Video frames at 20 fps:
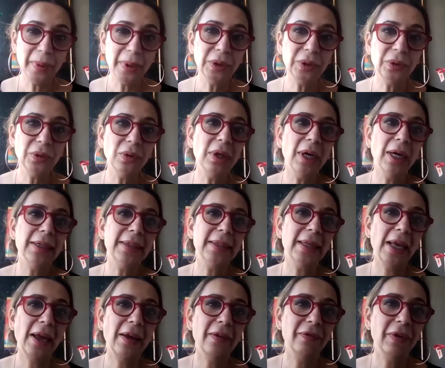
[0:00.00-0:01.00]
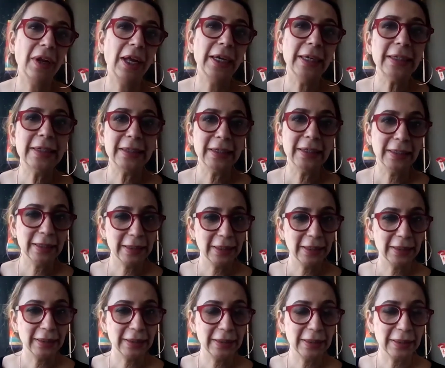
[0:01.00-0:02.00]
remember you guys have
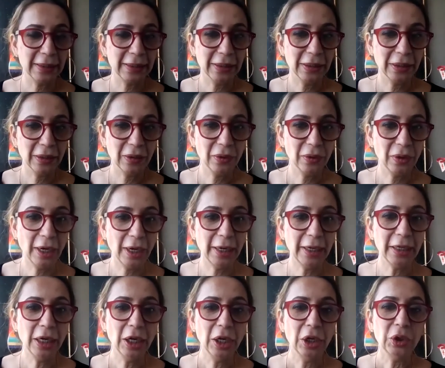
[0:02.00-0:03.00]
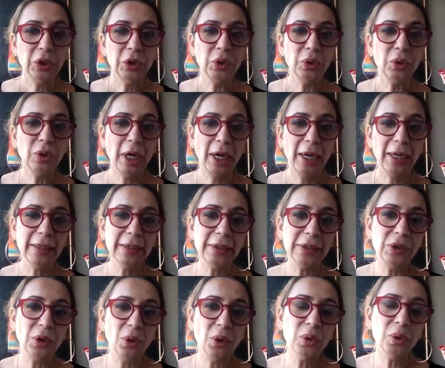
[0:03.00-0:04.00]
licenses, right? You
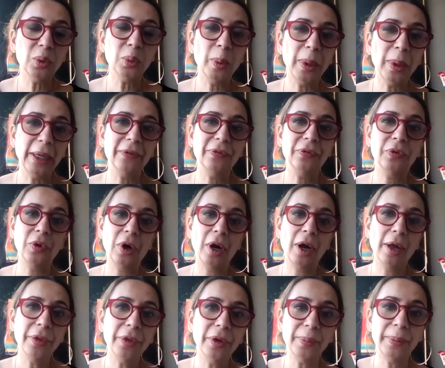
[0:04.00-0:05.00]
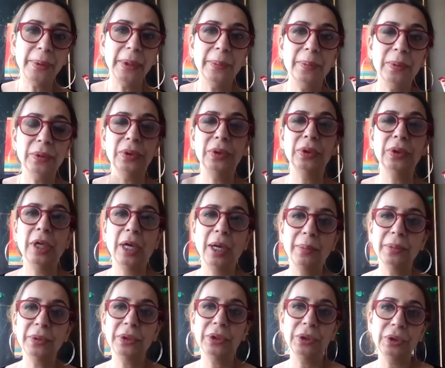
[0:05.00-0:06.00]
guys don't wait for other people to
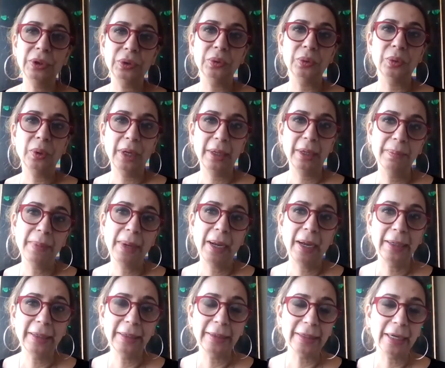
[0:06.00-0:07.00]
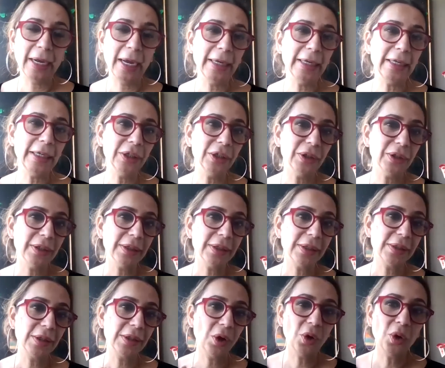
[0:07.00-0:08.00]
come to you and buy it. I hear
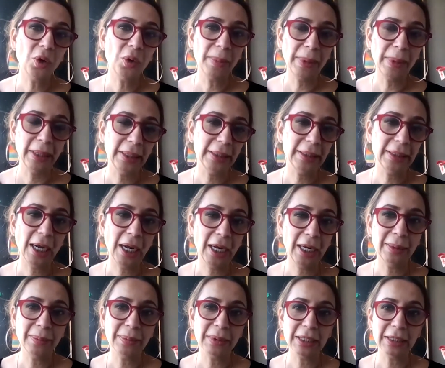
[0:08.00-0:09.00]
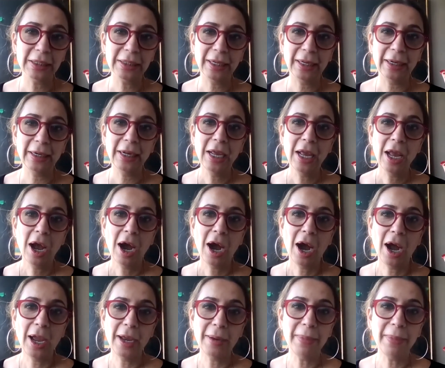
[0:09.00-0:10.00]
this so many times is that
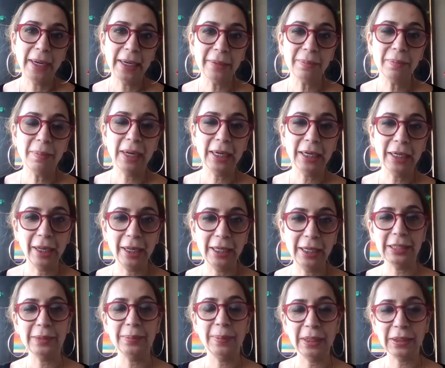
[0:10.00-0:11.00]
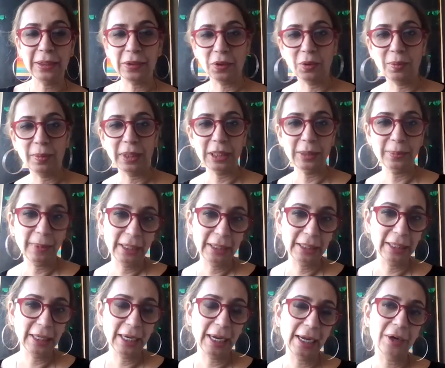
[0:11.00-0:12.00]
I made my clients make so much
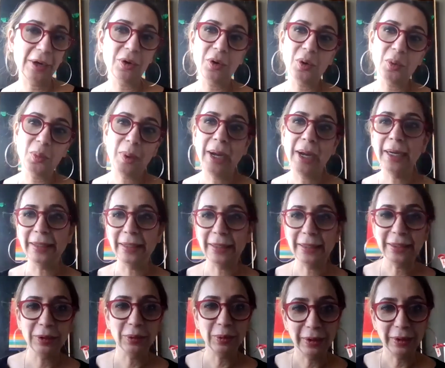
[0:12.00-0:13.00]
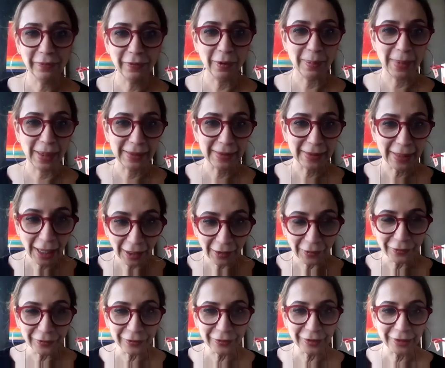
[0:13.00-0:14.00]
money. I don't know why I didn't do it for
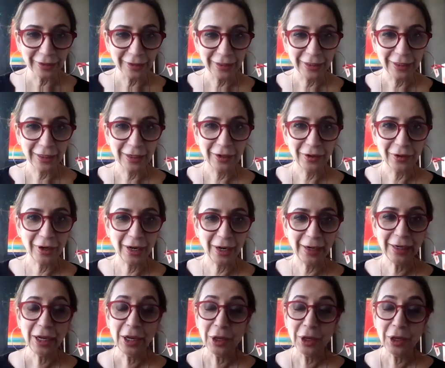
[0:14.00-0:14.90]
myself. Yes.